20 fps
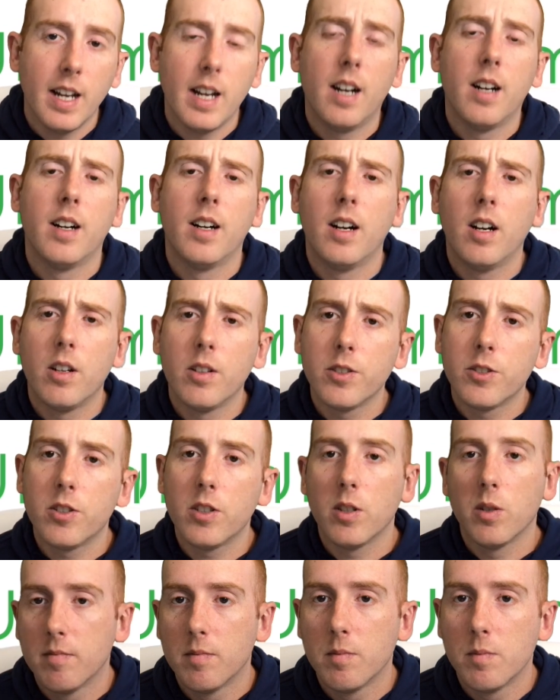Uh,
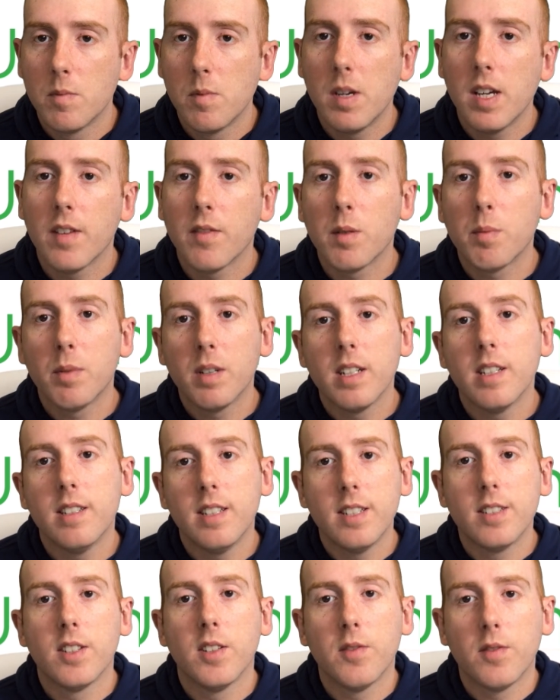also, we have a pretty
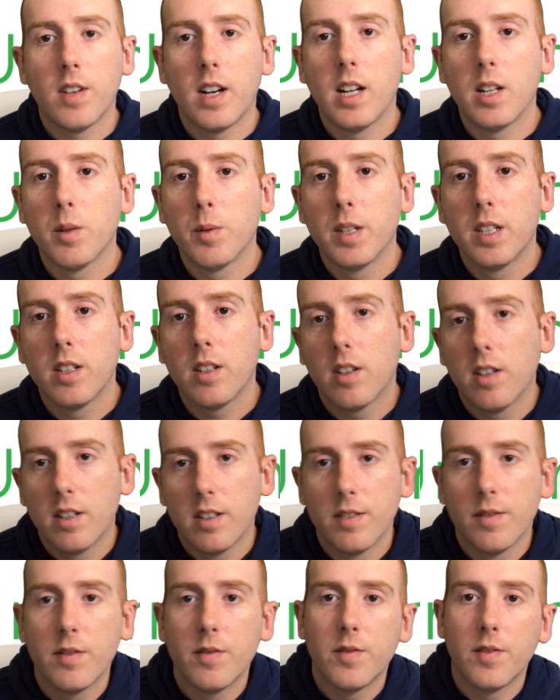decent following
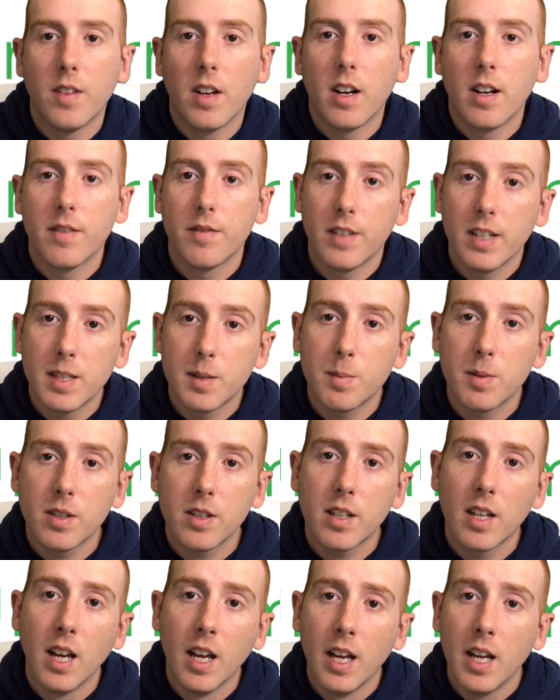on
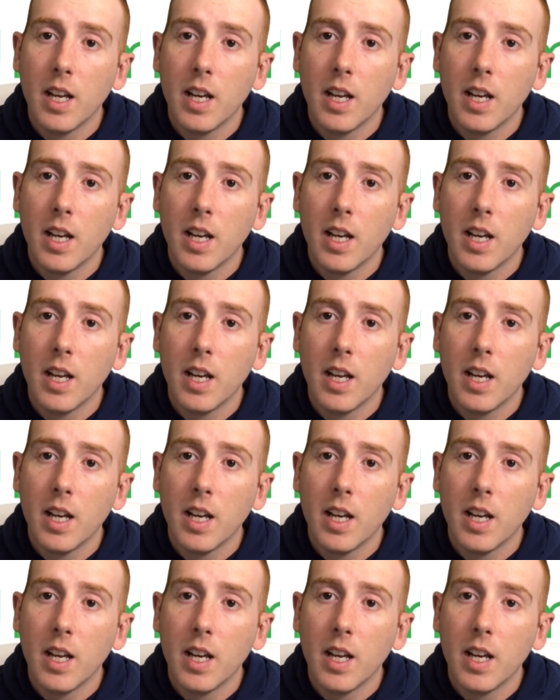Facebook.